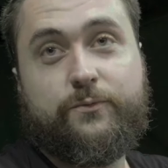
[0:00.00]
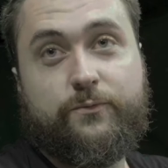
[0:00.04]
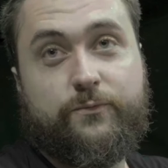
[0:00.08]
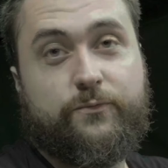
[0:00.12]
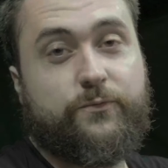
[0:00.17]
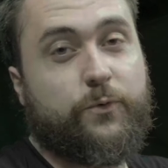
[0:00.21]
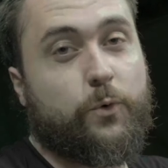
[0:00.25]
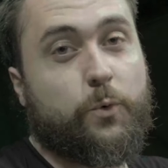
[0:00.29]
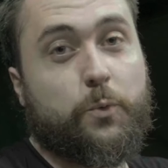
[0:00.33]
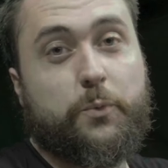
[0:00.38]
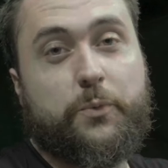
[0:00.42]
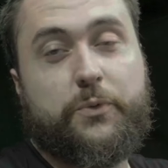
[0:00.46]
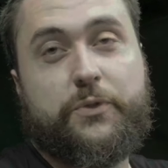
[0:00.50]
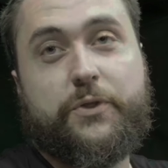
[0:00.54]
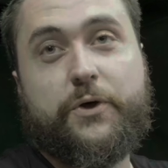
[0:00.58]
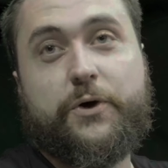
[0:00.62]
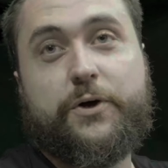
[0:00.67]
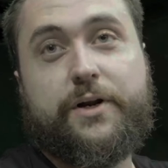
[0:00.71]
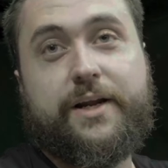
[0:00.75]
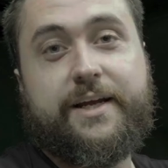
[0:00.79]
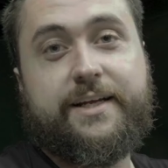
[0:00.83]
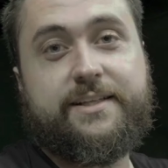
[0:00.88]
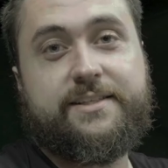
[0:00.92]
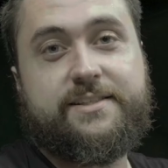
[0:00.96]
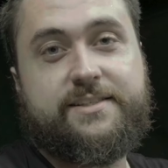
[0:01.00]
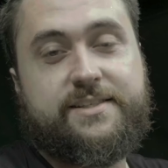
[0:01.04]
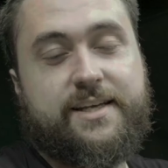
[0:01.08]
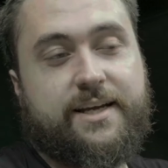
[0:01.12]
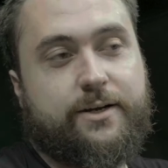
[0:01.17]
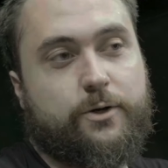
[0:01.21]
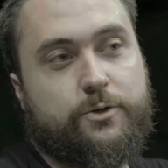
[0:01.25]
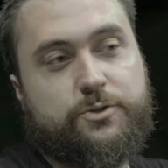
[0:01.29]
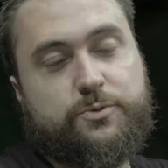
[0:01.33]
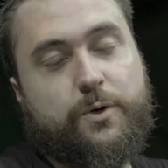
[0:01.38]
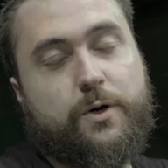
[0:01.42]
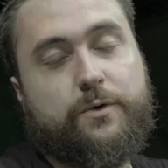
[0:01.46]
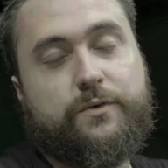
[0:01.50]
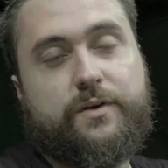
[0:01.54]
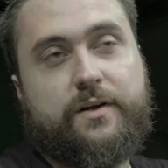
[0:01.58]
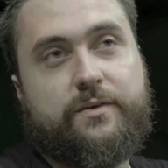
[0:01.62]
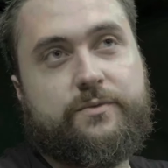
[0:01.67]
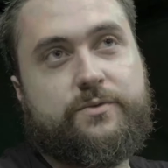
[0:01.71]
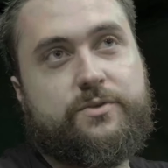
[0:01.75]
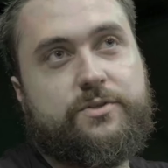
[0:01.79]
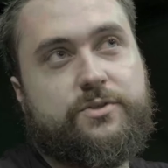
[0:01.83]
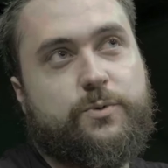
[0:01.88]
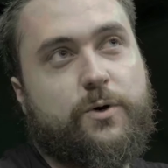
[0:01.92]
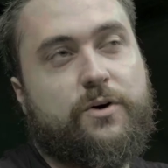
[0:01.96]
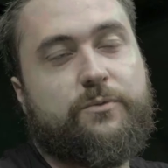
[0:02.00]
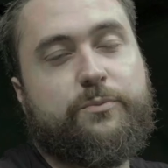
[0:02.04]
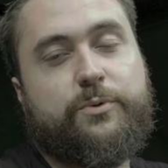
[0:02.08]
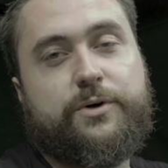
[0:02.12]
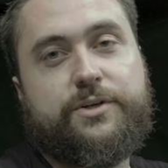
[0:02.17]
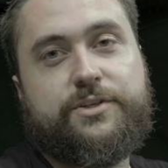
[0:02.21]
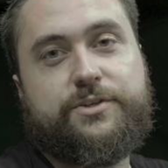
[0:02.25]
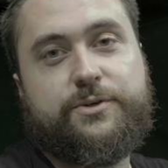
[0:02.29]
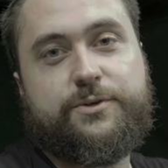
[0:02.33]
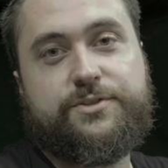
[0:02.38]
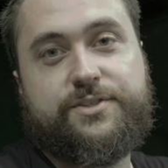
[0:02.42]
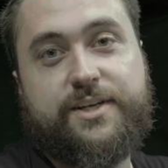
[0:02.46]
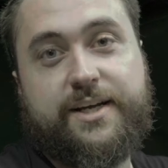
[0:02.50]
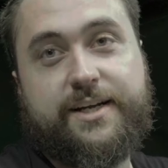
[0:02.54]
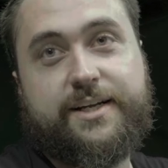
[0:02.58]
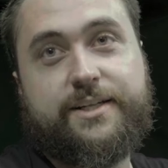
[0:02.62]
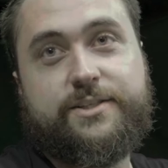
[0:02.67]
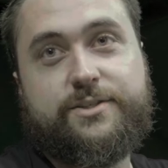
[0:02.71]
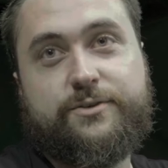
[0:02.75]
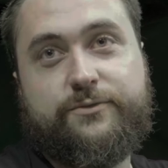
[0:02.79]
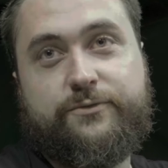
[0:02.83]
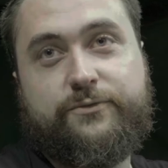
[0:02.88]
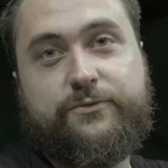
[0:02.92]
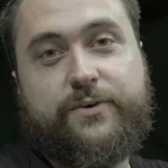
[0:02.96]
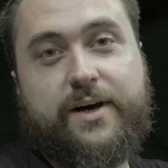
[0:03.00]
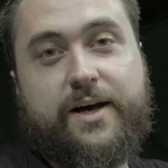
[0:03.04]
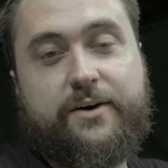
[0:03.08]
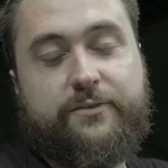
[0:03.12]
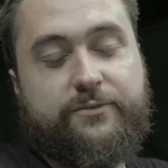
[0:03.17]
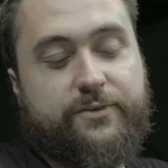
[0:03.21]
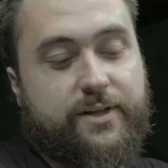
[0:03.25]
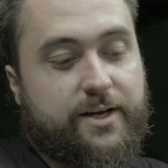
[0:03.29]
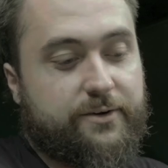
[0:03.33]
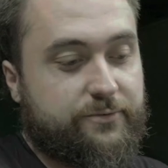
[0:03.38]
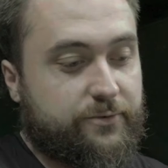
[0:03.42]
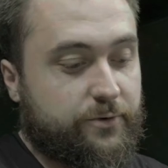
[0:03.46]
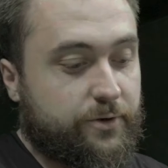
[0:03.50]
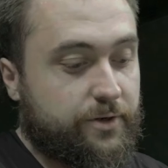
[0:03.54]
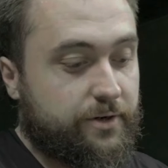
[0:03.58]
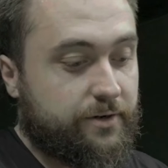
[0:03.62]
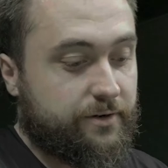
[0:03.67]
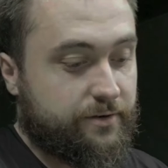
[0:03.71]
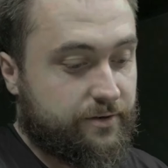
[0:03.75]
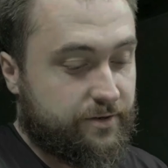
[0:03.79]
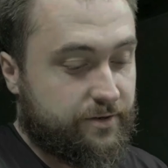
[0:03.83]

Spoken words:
full 13 sec or 12.2 seconds of flat foot.